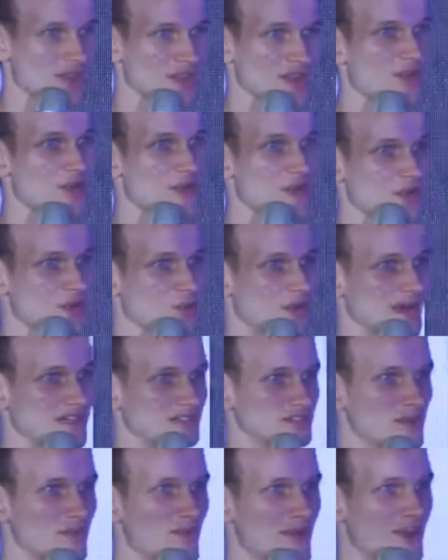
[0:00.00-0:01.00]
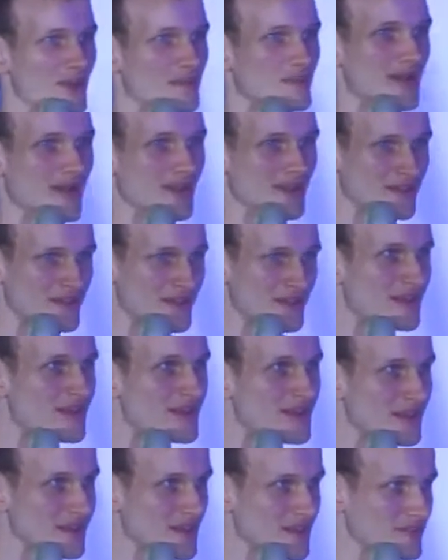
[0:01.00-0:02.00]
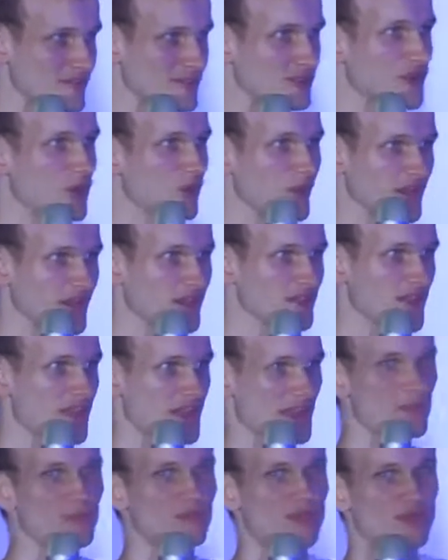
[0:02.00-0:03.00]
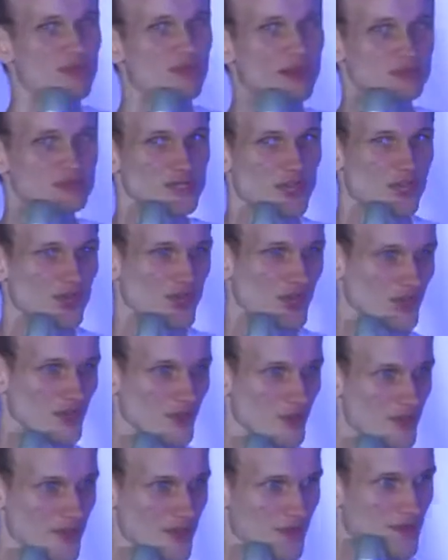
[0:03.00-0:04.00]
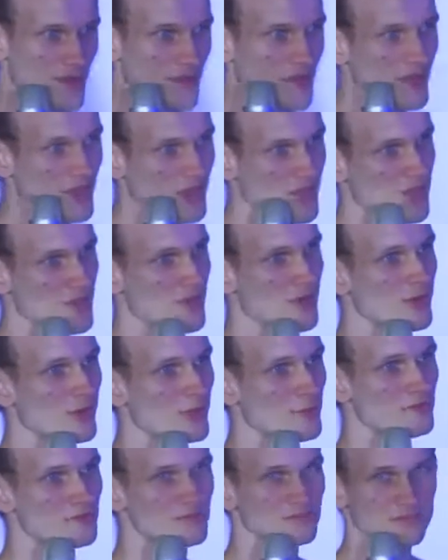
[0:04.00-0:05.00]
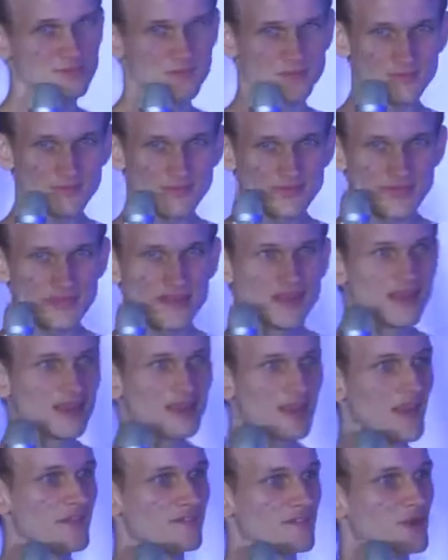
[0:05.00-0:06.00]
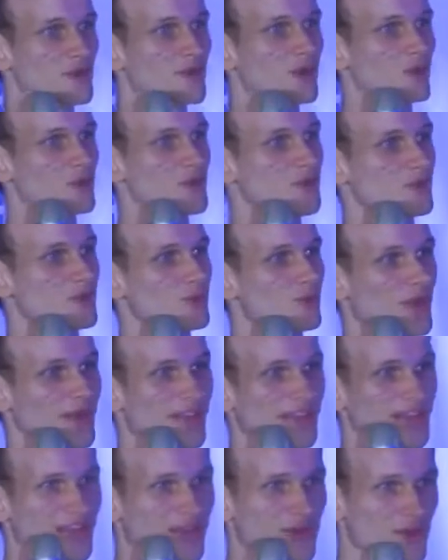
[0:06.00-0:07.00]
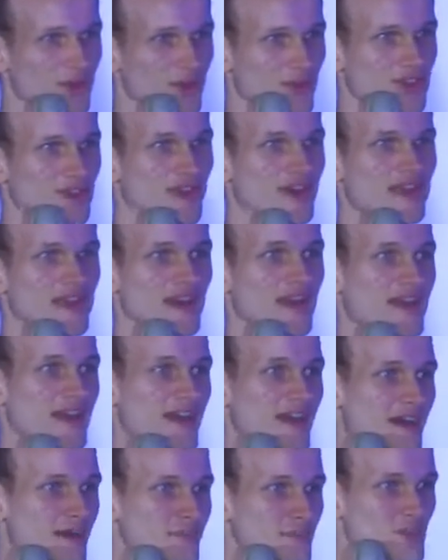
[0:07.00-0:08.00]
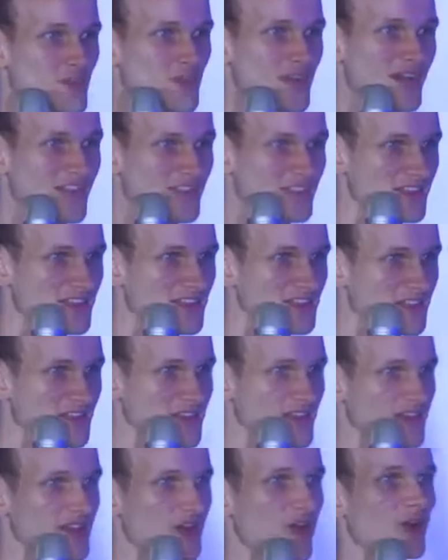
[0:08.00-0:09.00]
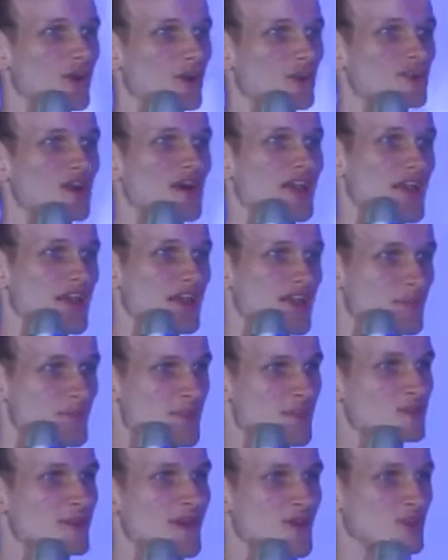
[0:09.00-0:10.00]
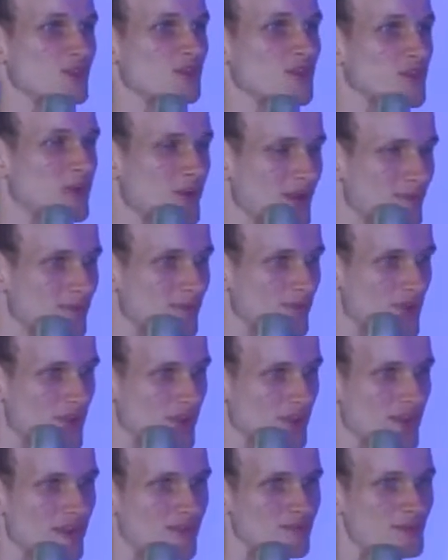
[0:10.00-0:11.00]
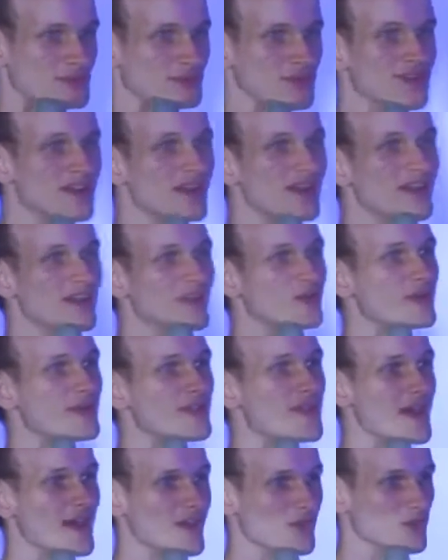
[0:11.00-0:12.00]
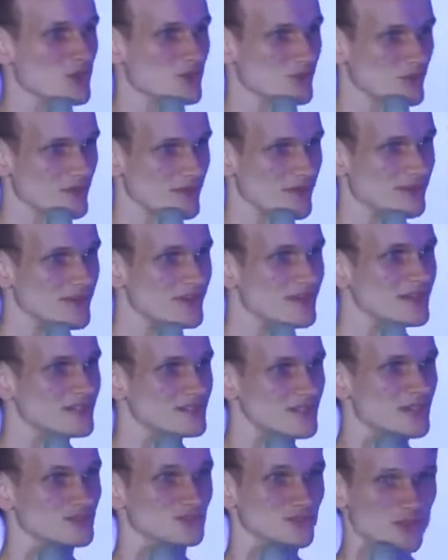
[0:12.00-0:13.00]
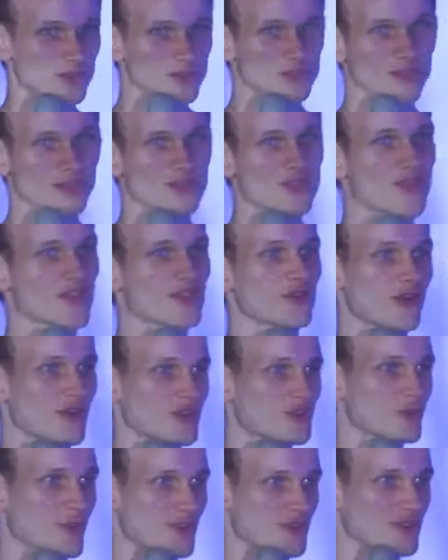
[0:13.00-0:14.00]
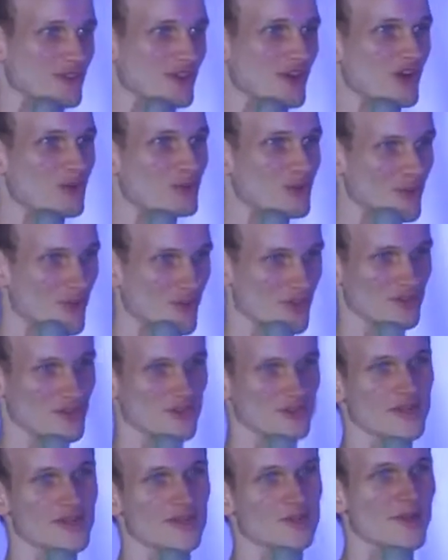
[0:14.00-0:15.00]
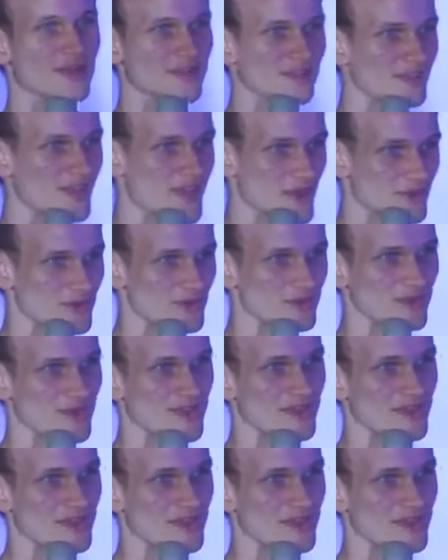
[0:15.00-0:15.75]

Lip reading: I also highly recommend even going into some of our public channels. So if you go to like gitter.im, gitter.im/Ethereum, for example, you can actually like literally just talk to our developers, and they're like right there, and you